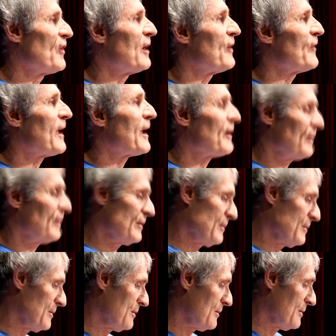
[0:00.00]
that
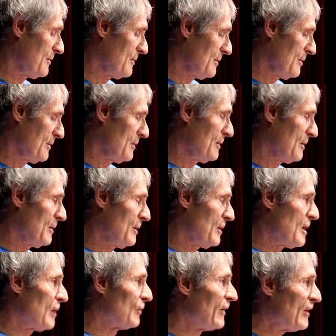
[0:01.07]

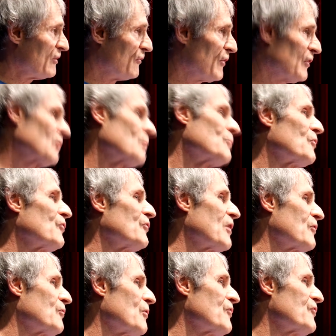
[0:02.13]
alleged victims of
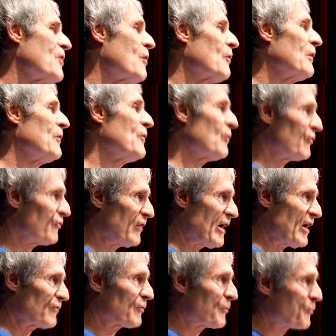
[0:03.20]
sexual assault and those
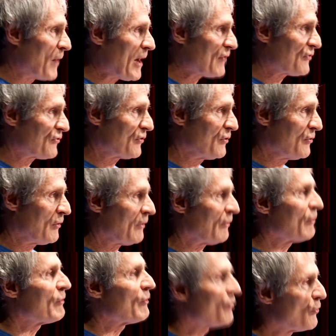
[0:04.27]
tasked with prosecuting
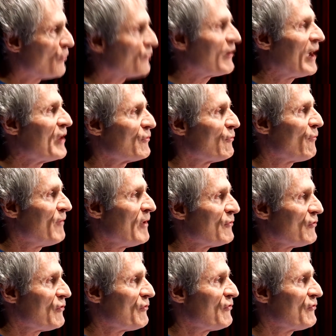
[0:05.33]
those kinds of
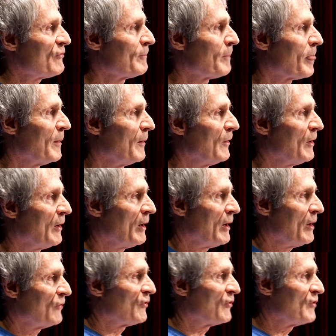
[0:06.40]
offenses
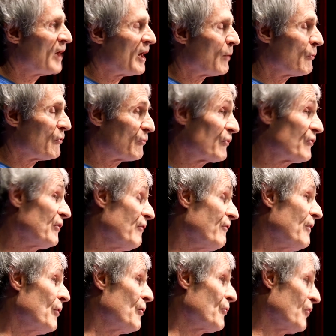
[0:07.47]
did not always receive fair
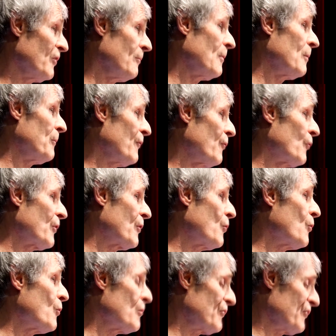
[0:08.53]
treatment before the
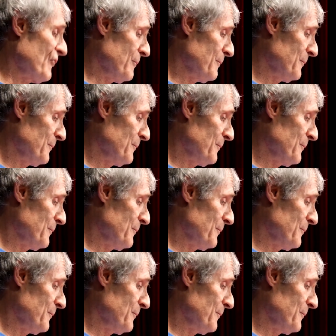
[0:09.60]
courts.